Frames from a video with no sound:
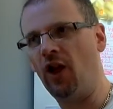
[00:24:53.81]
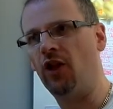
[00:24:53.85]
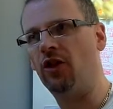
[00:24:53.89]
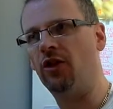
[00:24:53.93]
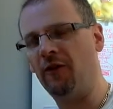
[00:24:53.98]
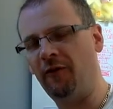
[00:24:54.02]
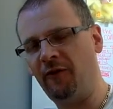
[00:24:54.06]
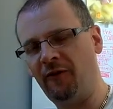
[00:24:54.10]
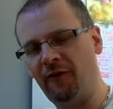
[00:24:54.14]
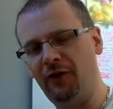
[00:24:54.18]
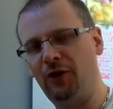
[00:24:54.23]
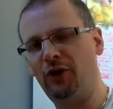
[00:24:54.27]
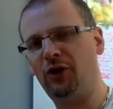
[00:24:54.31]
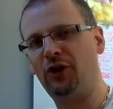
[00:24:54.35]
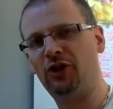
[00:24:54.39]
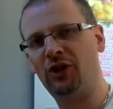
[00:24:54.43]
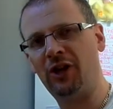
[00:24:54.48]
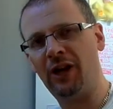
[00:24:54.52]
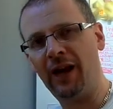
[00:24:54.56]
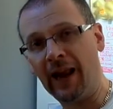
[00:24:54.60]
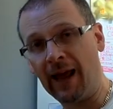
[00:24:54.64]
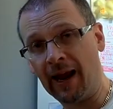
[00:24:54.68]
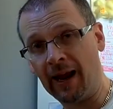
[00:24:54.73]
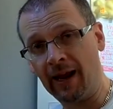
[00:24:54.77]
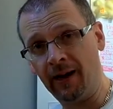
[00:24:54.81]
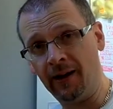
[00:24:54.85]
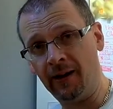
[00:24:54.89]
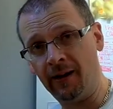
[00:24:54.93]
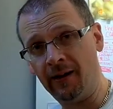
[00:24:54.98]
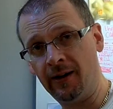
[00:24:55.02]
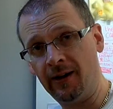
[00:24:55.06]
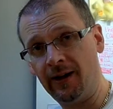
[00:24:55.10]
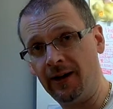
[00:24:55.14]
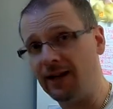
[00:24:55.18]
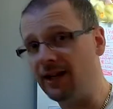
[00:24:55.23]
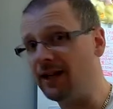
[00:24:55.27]
the first layer
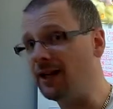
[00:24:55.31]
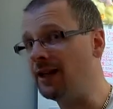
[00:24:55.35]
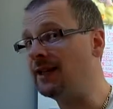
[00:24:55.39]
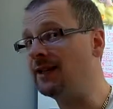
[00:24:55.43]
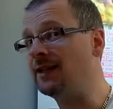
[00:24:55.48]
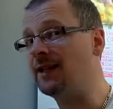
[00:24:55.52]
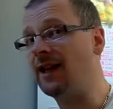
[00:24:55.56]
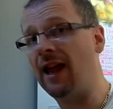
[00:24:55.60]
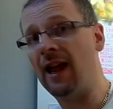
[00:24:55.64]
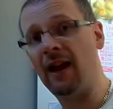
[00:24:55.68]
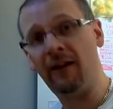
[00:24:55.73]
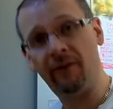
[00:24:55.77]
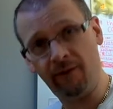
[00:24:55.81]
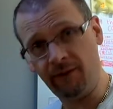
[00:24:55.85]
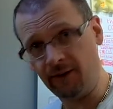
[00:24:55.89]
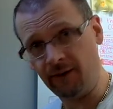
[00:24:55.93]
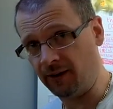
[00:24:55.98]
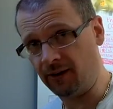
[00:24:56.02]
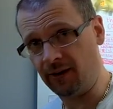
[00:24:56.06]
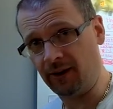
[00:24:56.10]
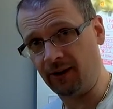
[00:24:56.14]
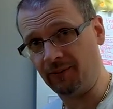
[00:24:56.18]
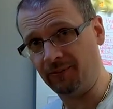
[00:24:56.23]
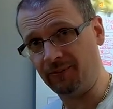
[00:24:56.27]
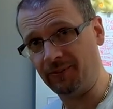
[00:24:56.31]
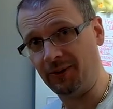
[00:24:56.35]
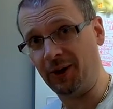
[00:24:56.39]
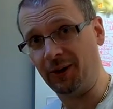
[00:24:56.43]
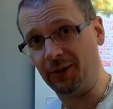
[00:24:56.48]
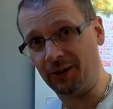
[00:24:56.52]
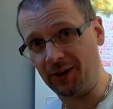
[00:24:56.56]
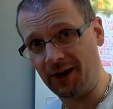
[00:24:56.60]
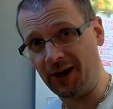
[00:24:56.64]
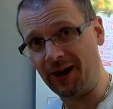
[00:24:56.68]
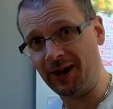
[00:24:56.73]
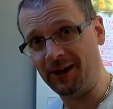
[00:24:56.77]
is everything,
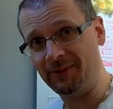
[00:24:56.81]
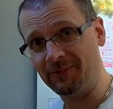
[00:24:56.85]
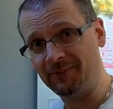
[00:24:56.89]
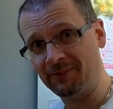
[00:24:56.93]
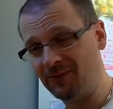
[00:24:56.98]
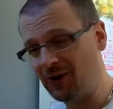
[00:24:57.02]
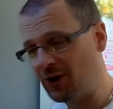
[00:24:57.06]
okay?